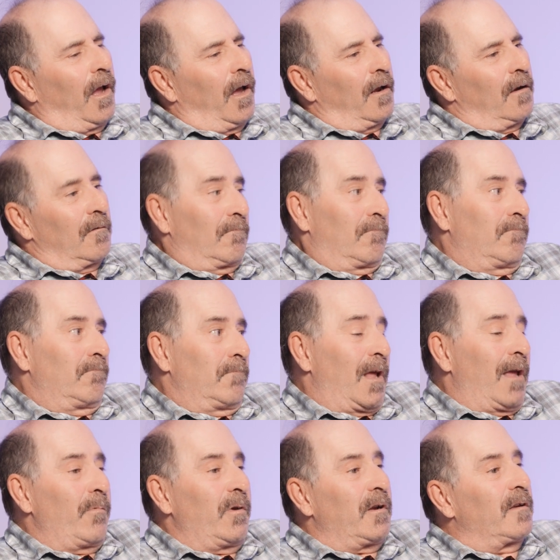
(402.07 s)
and
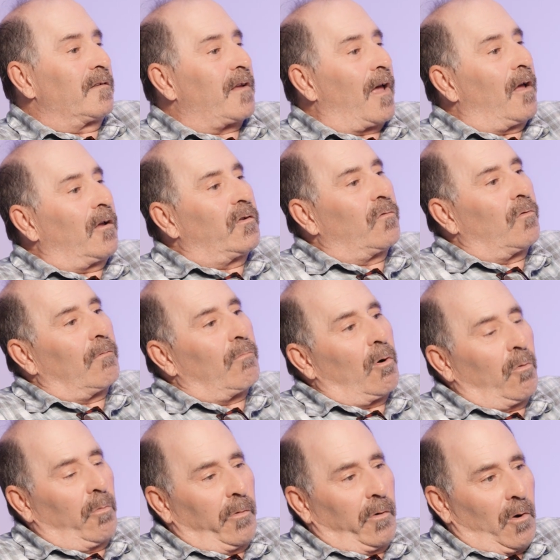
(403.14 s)
maybe it is elsewhere,
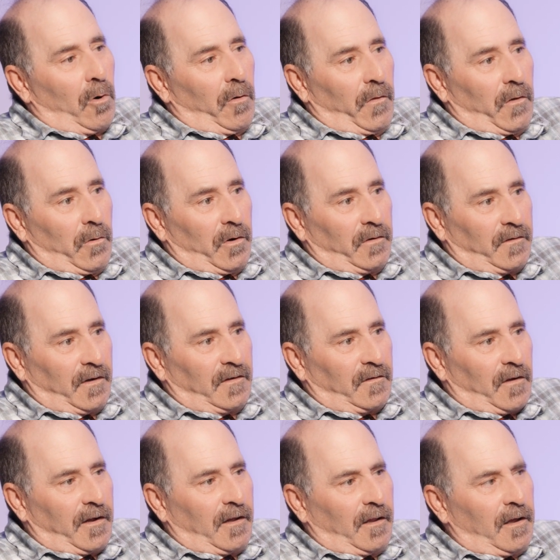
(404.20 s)
but when we go with USA
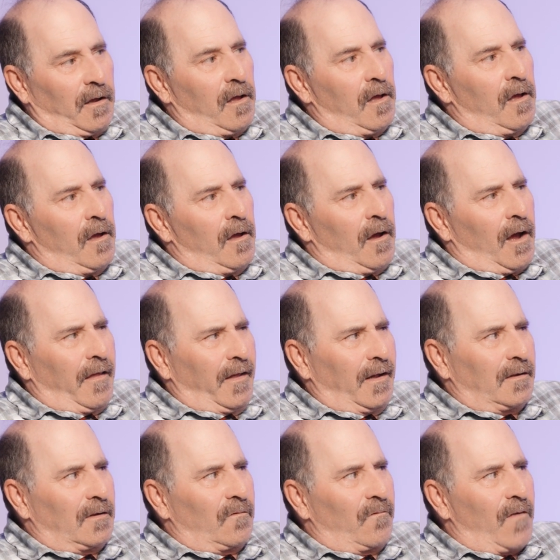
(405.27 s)
Cycling, I think
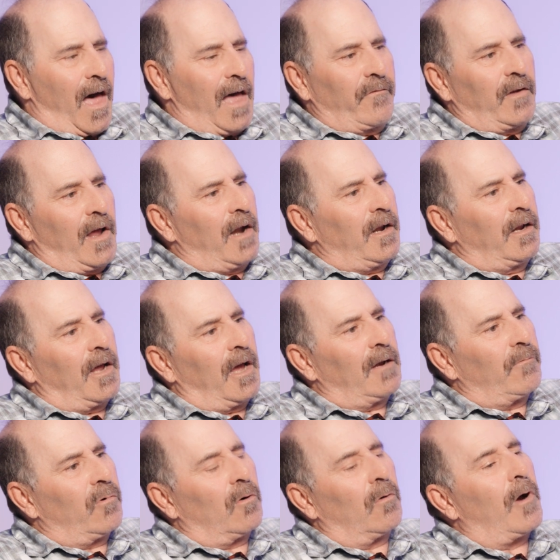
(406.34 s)
it's
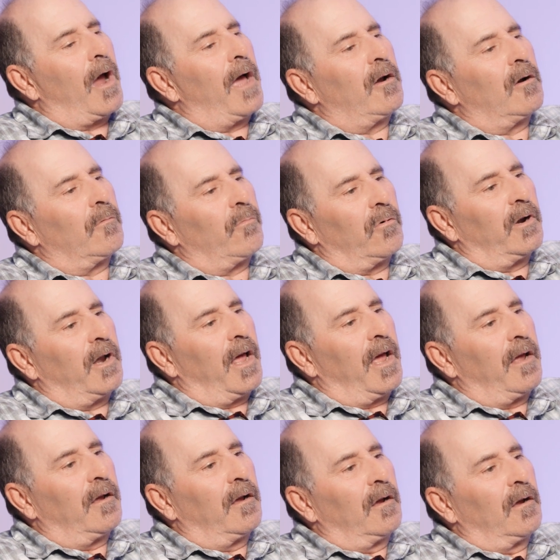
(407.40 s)
$5.99 per rider per
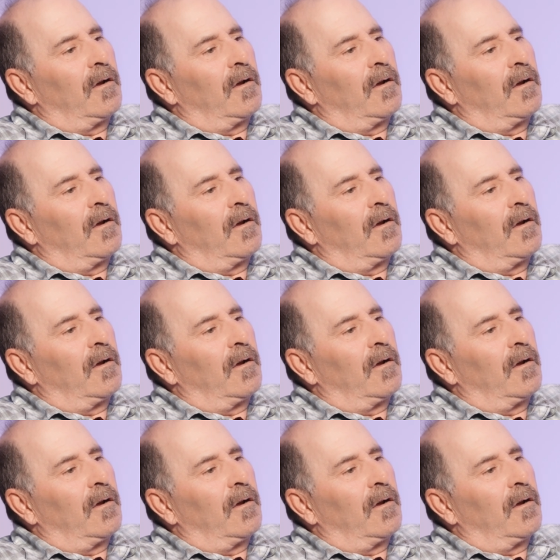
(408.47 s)
day.